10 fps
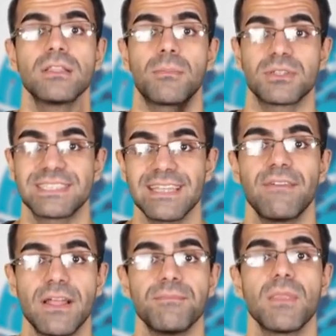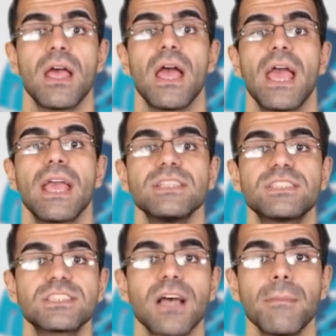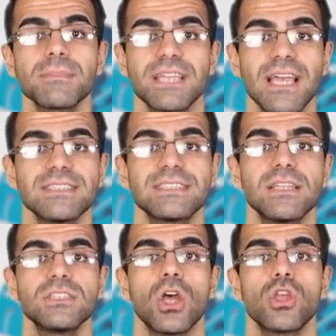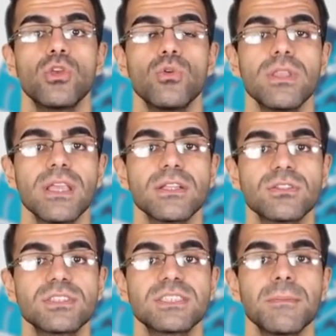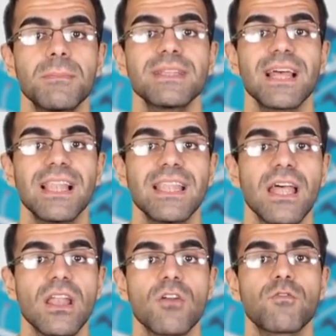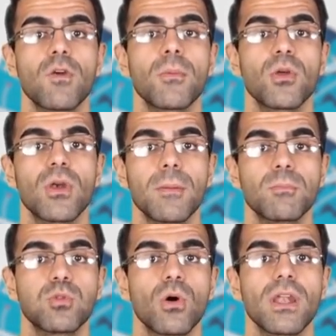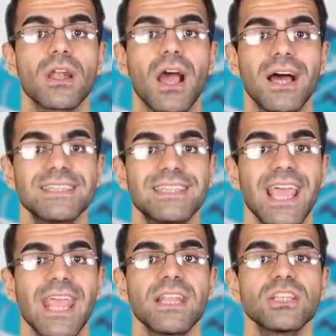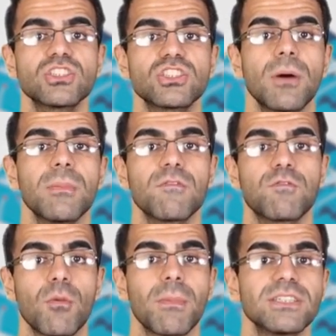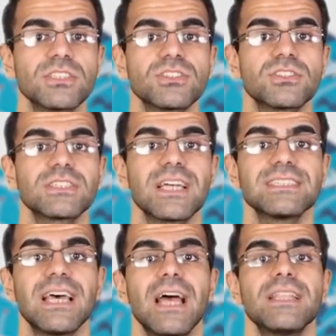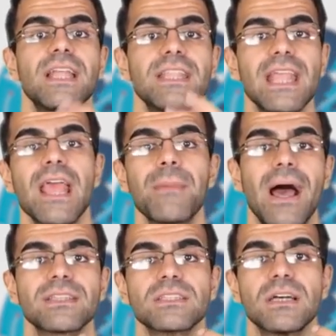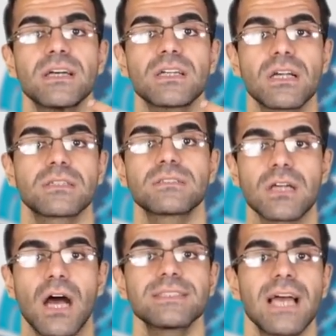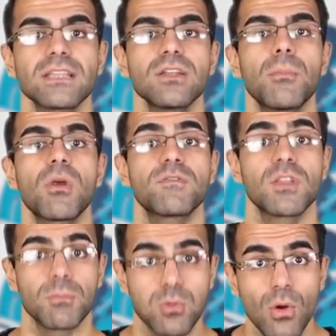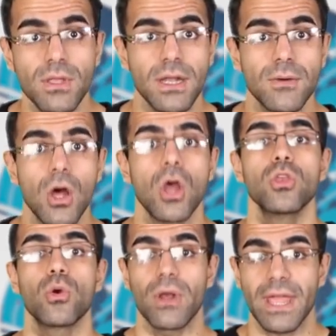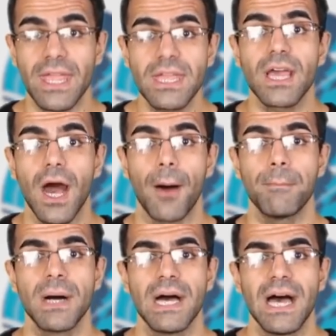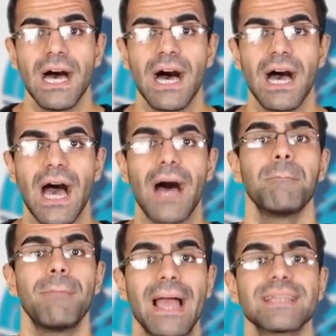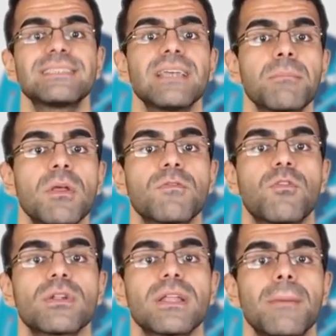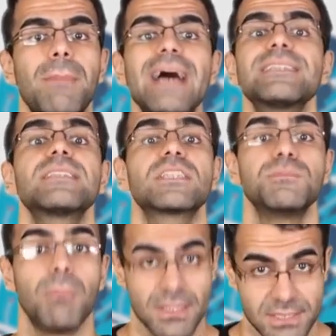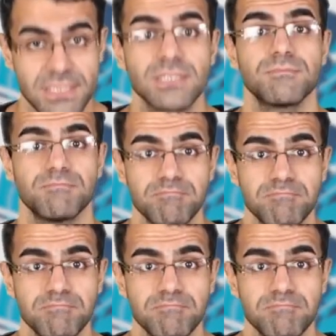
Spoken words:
Number seven, in some cases, you need to submit a letter from your employer containing some information such as the name and the contact number of the employer, your income, and bank statement for the past 6 months.